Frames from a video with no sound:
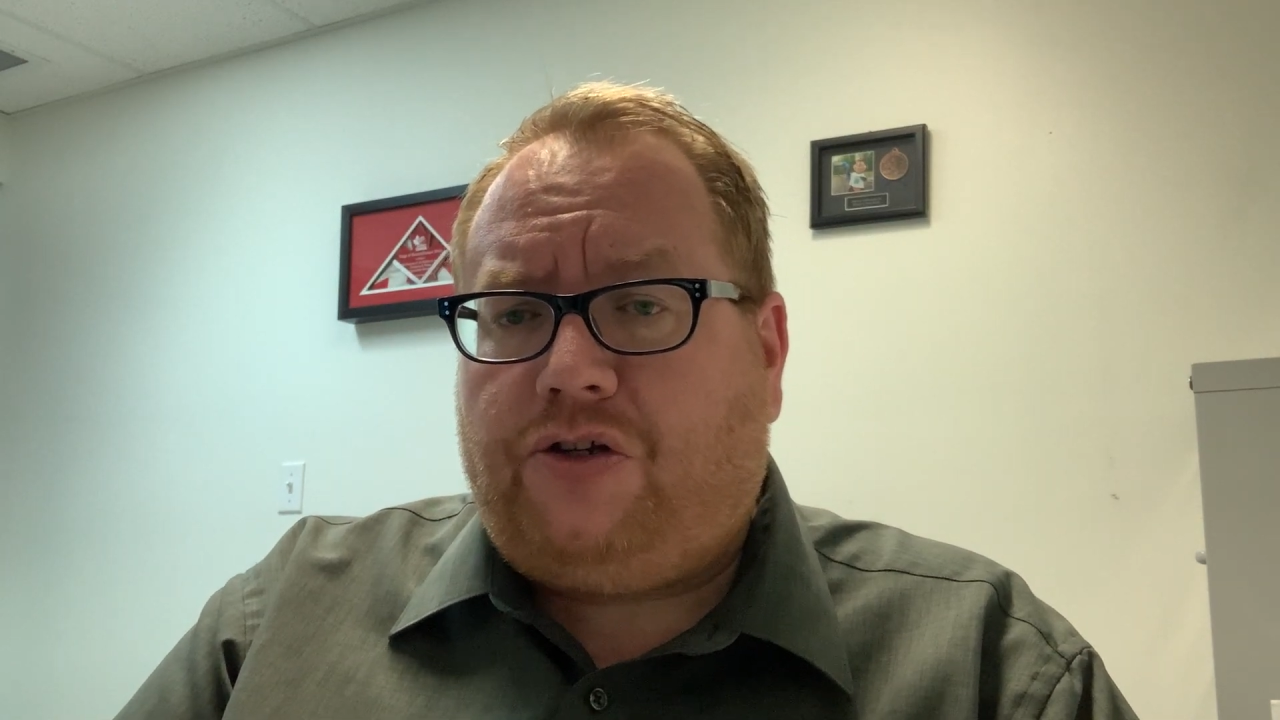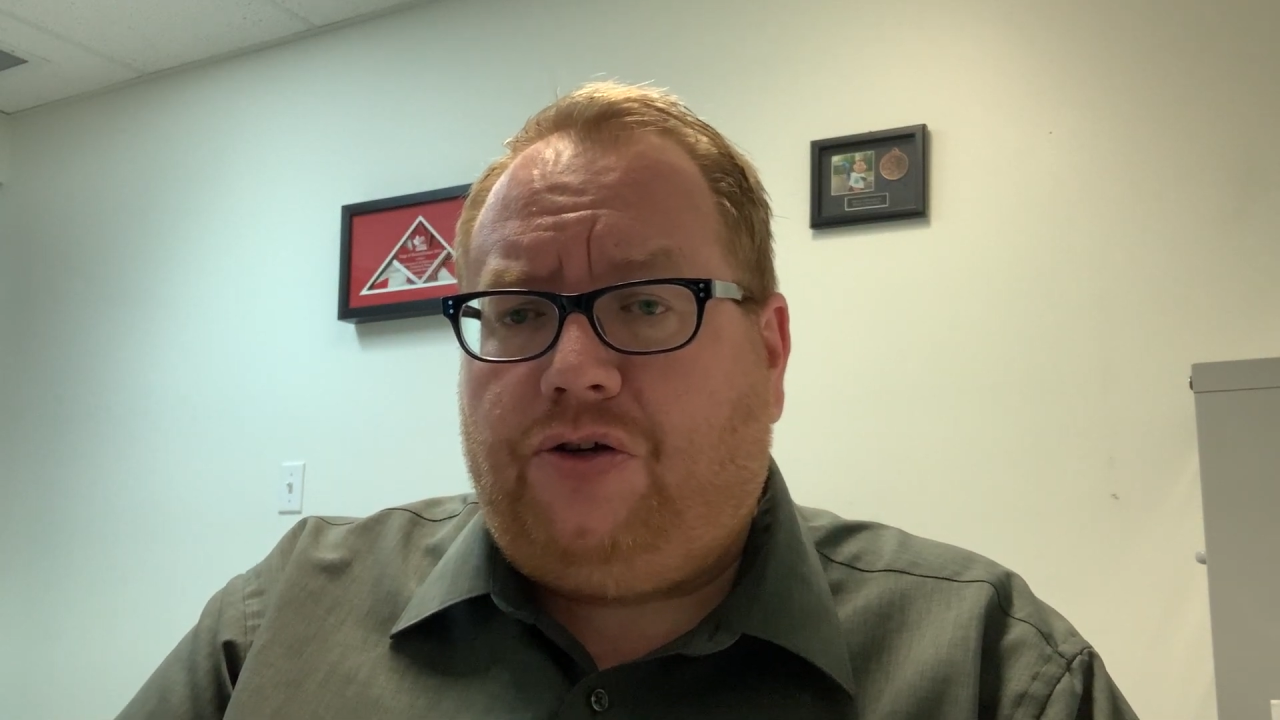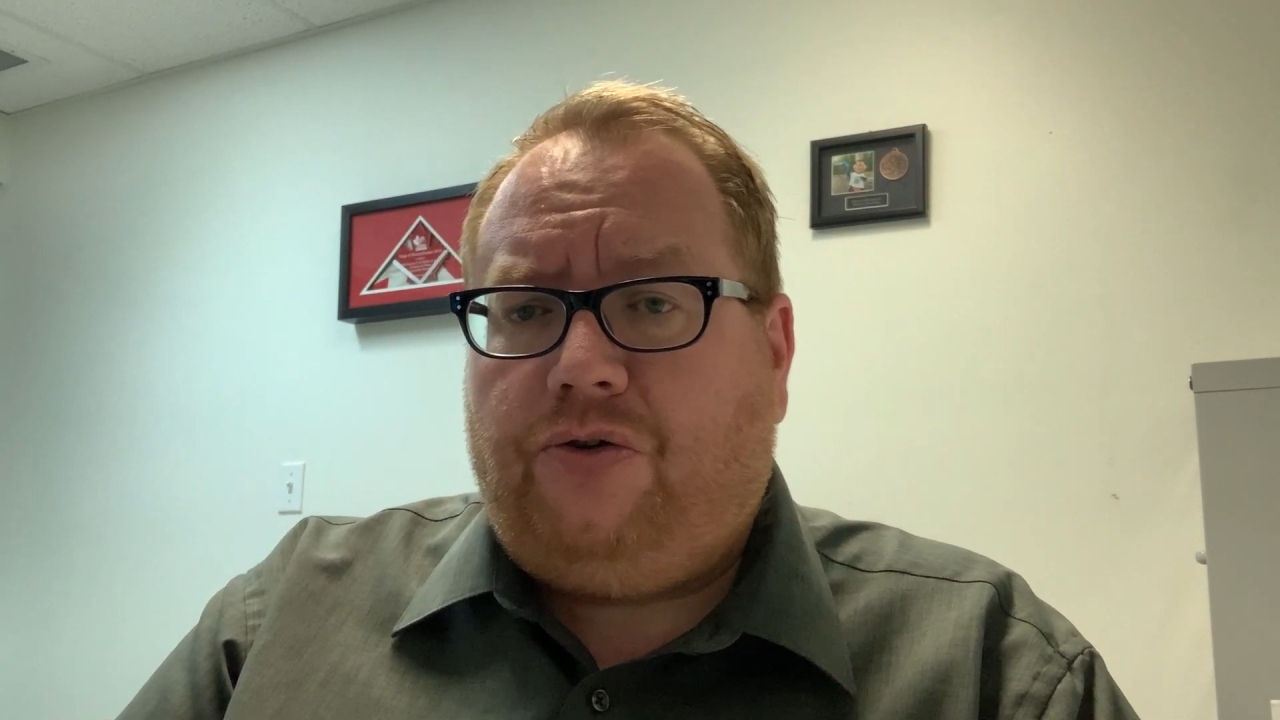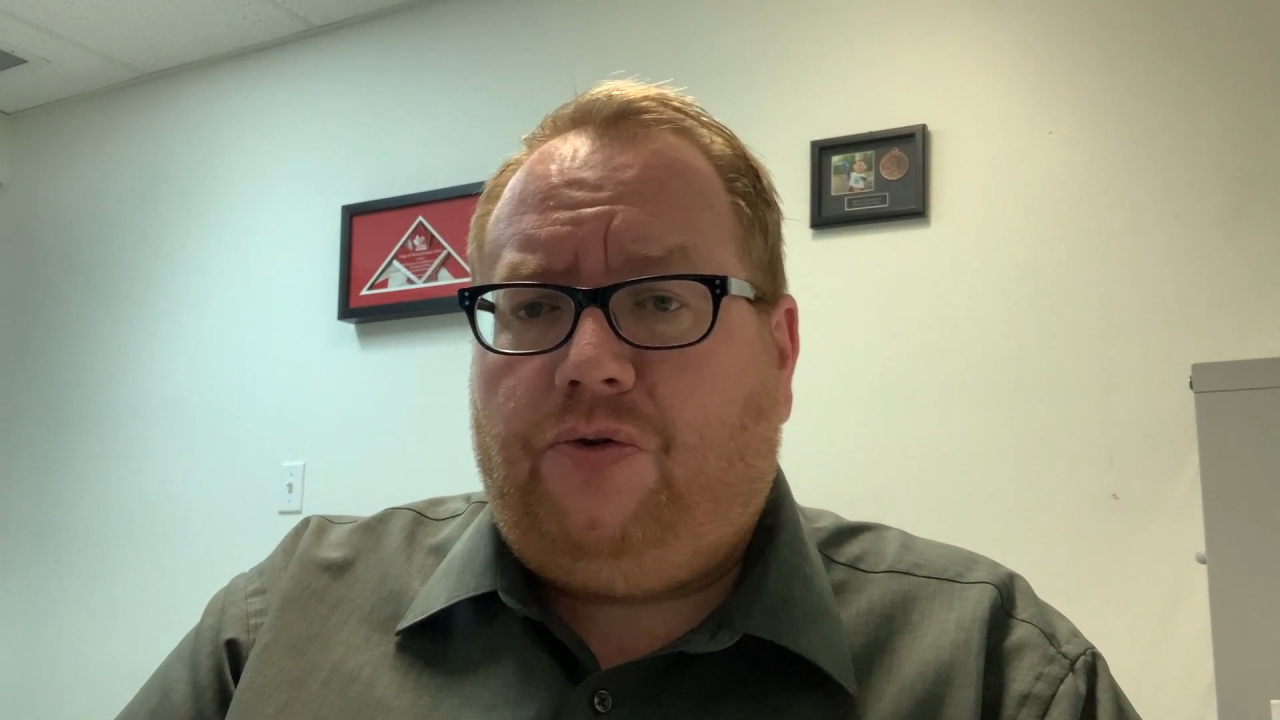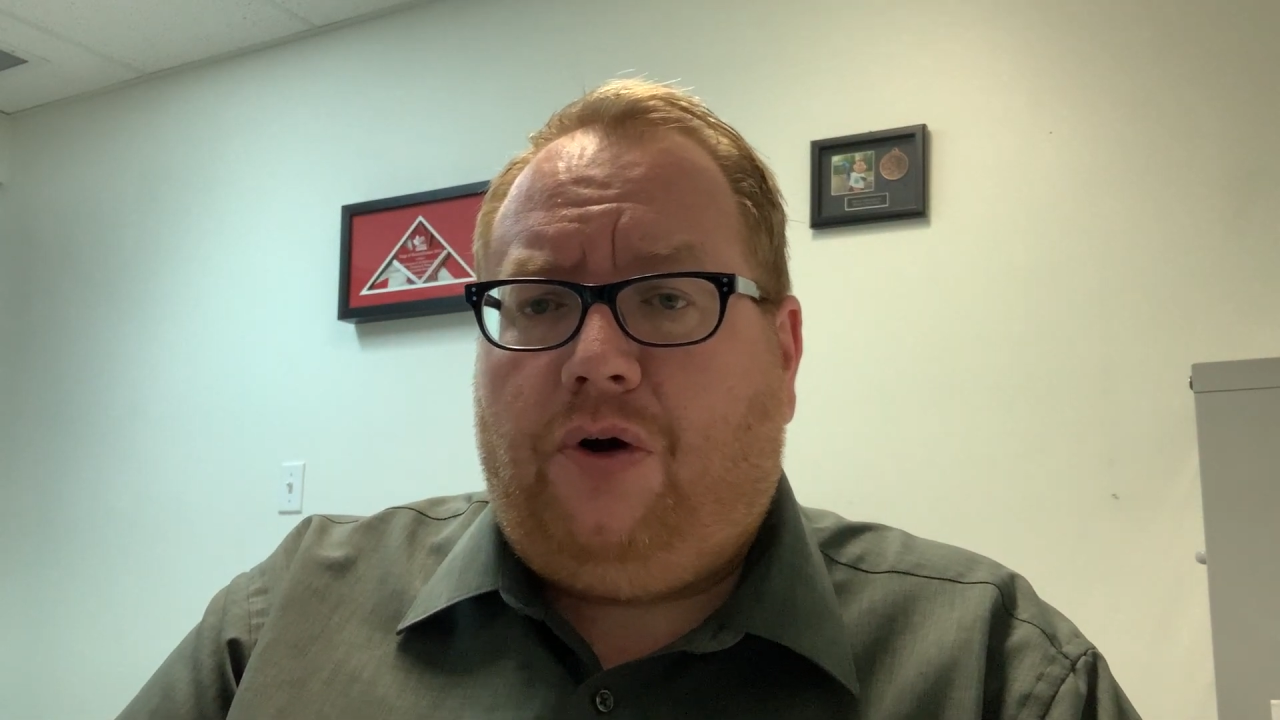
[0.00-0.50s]

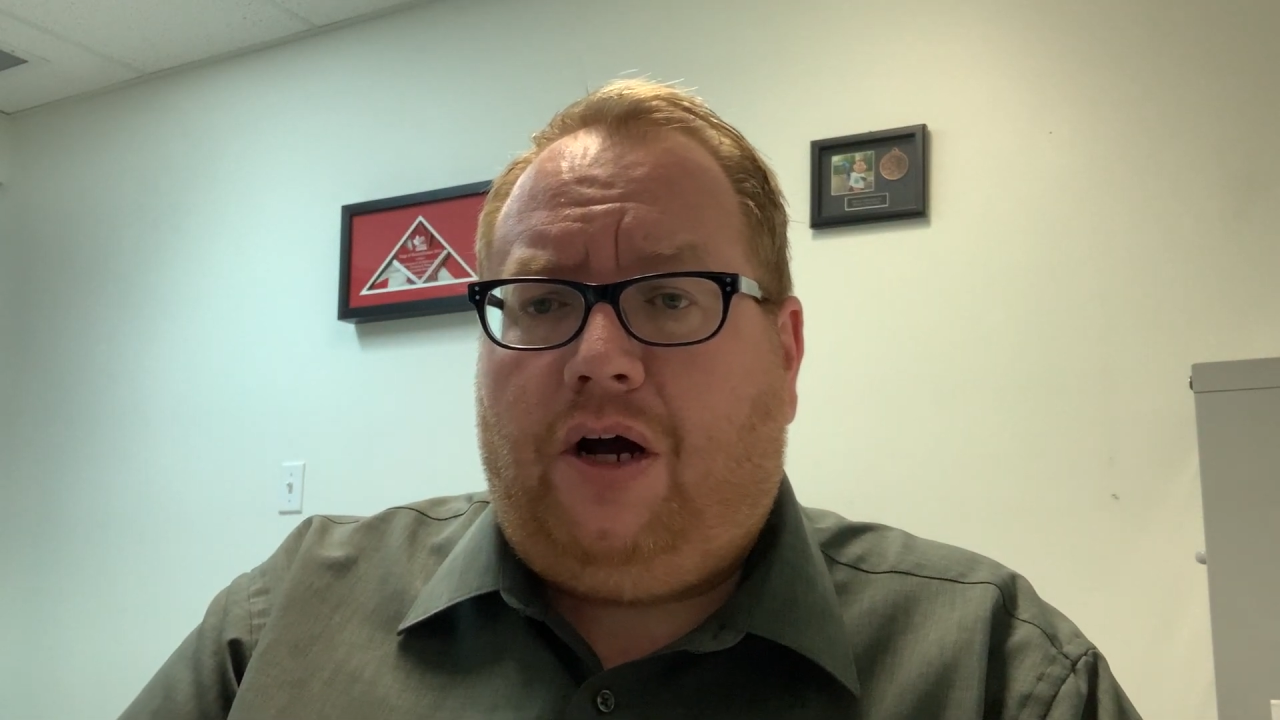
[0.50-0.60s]
to